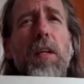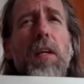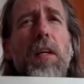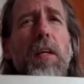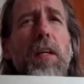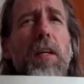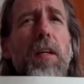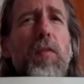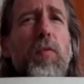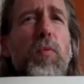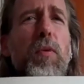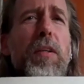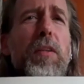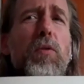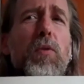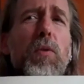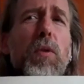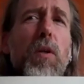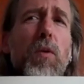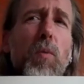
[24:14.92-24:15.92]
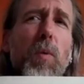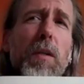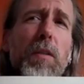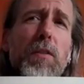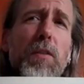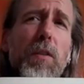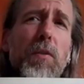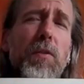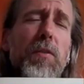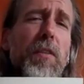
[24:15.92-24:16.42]
if we do not want
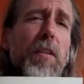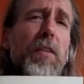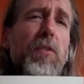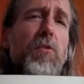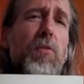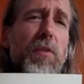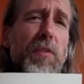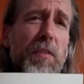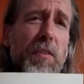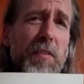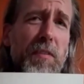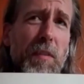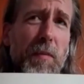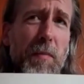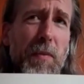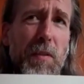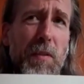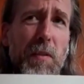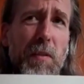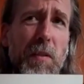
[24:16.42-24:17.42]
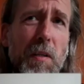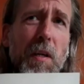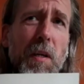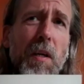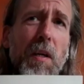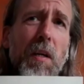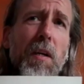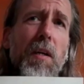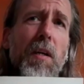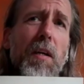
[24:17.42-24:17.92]
to lose interest in something.
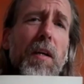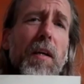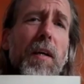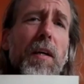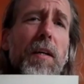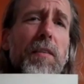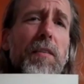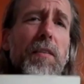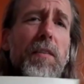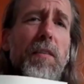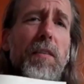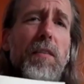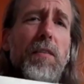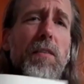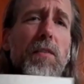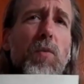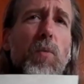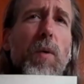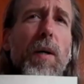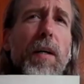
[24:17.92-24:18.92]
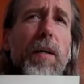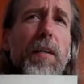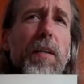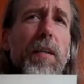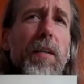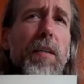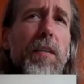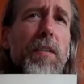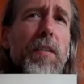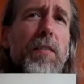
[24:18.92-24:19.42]
And this is why
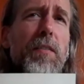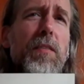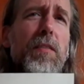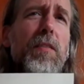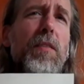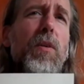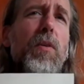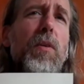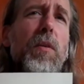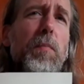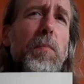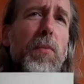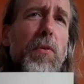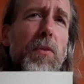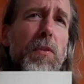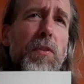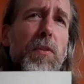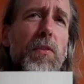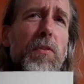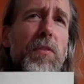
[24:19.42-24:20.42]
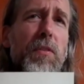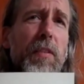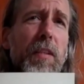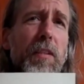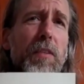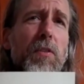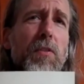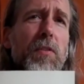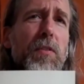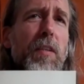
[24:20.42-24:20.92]
it is so important to
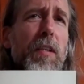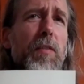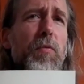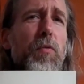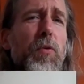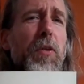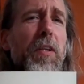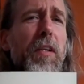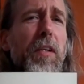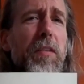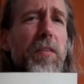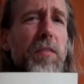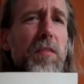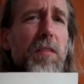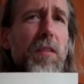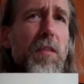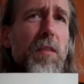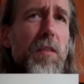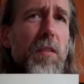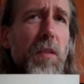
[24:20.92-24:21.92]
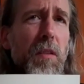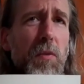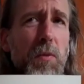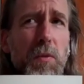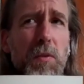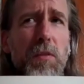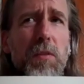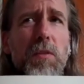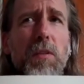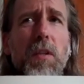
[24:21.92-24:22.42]
set yourself realistic
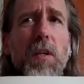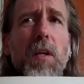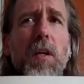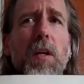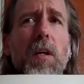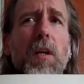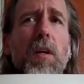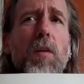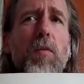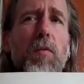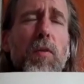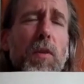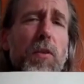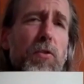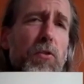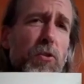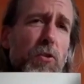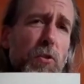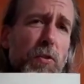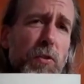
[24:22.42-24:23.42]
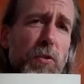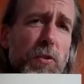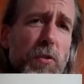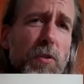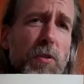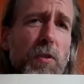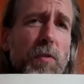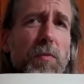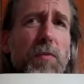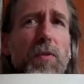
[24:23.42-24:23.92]
goals for the short
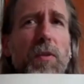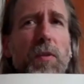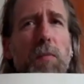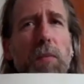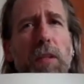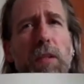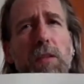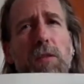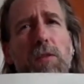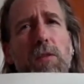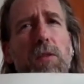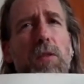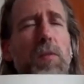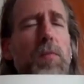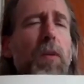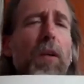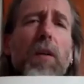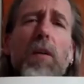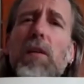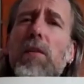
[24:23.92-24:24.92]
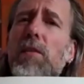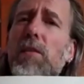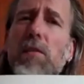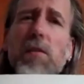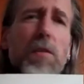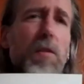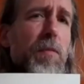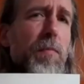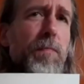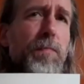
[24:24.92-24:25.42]
term, for the middle term, the long
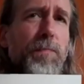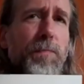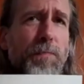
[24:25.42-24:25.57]
term.